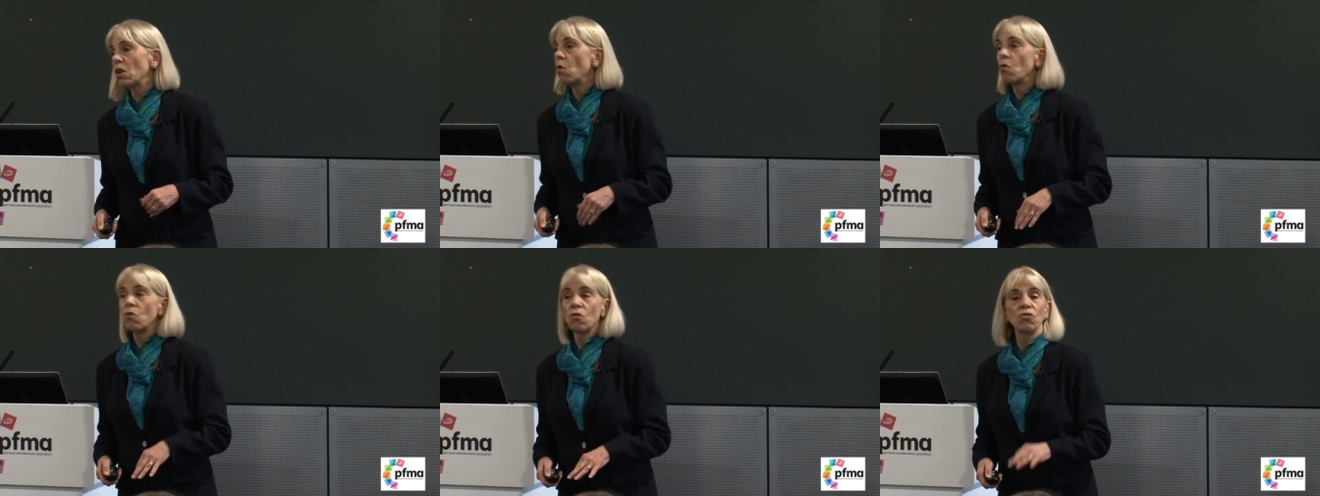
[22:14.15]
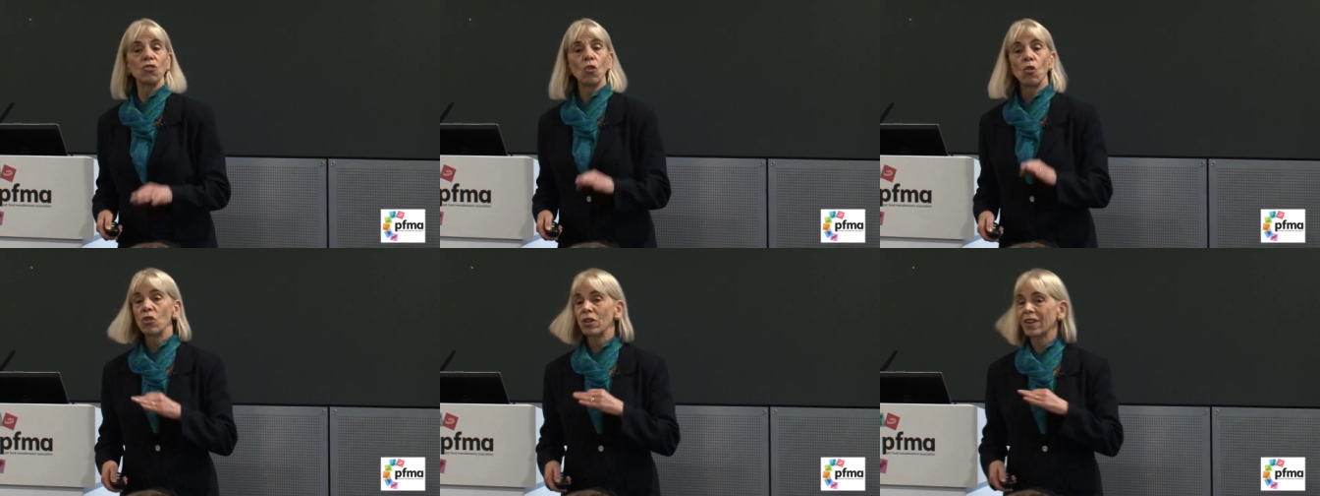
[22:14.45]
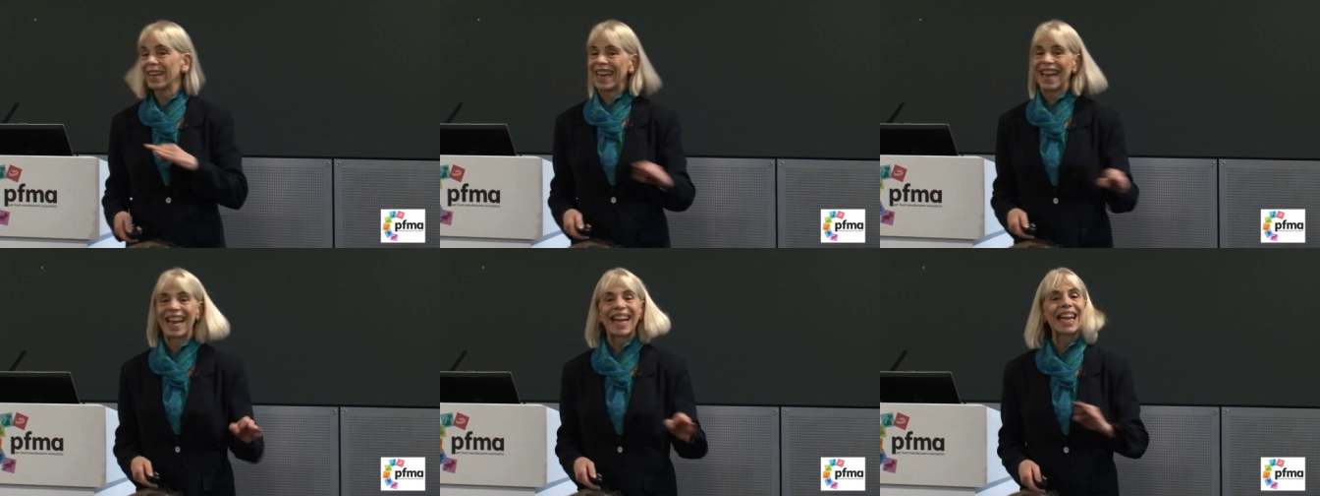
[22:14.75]
Owners aren't
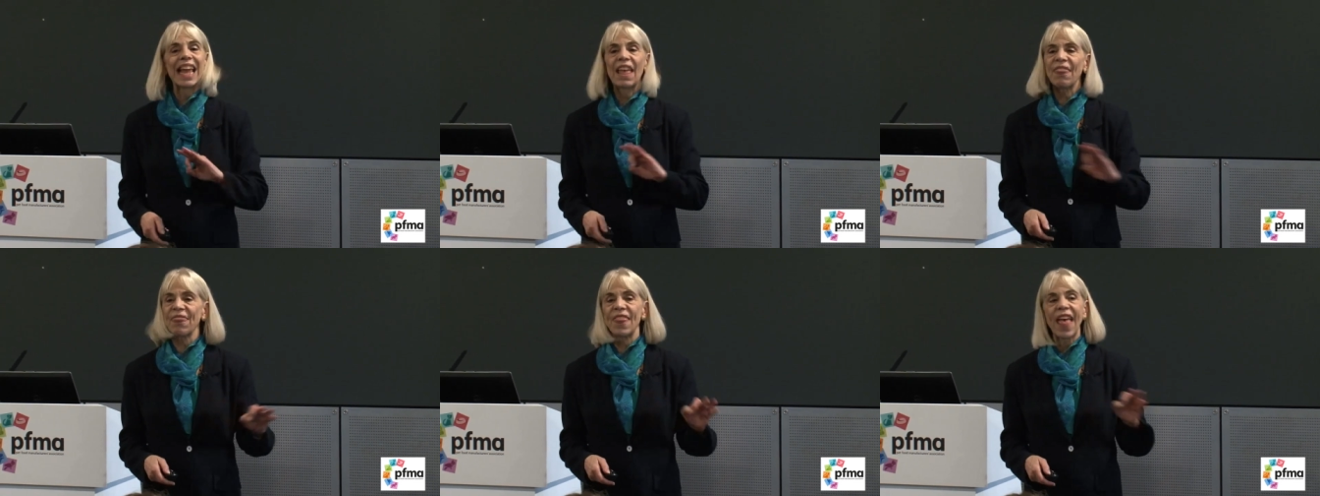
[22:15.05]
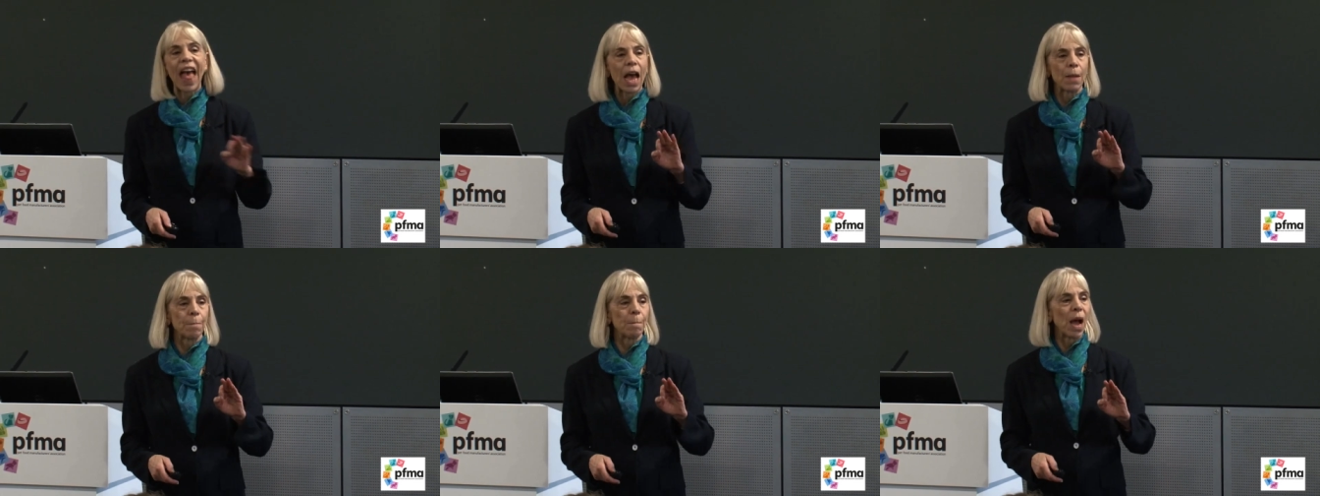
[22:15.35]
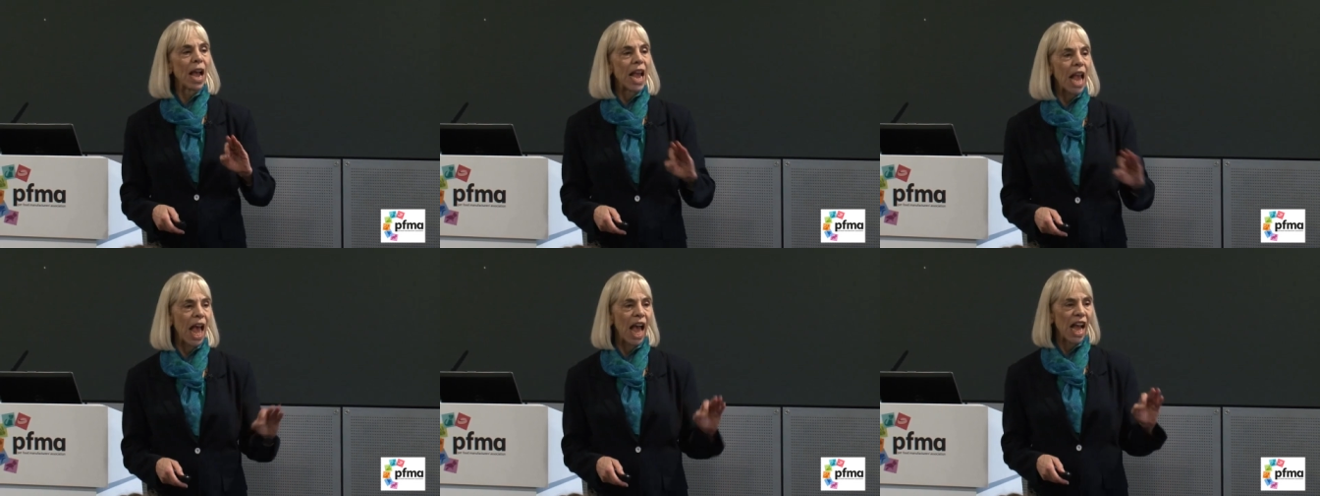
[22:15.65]
going to get that
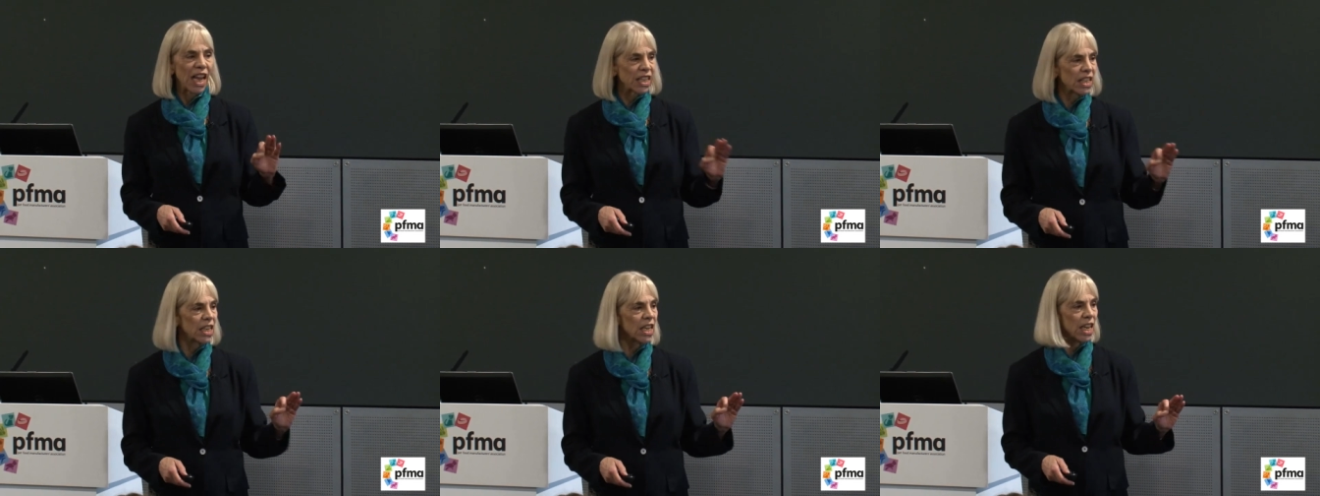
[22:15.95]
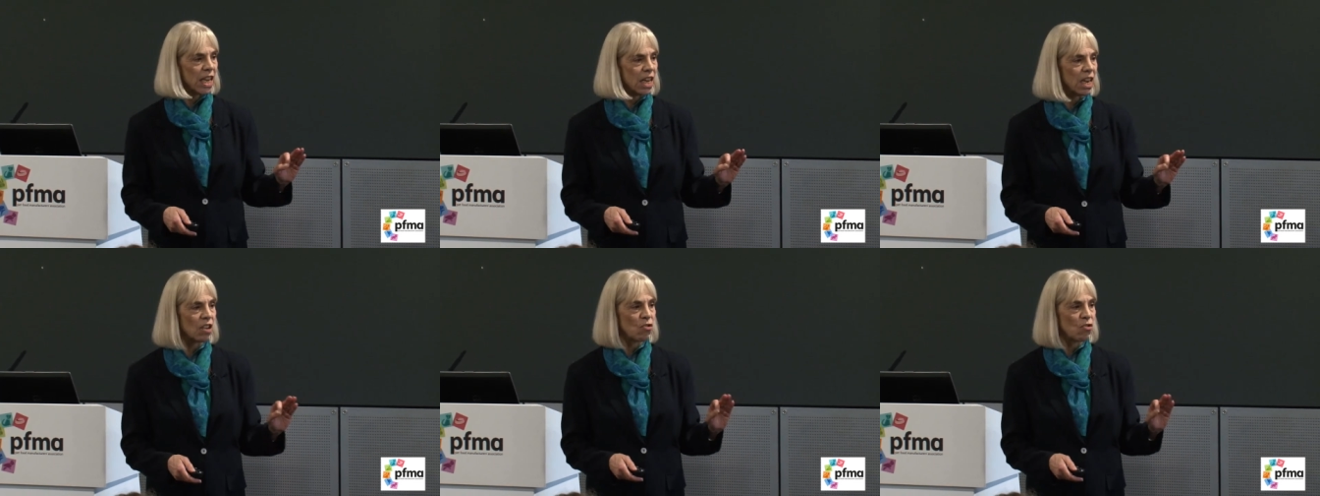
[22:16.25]
by accident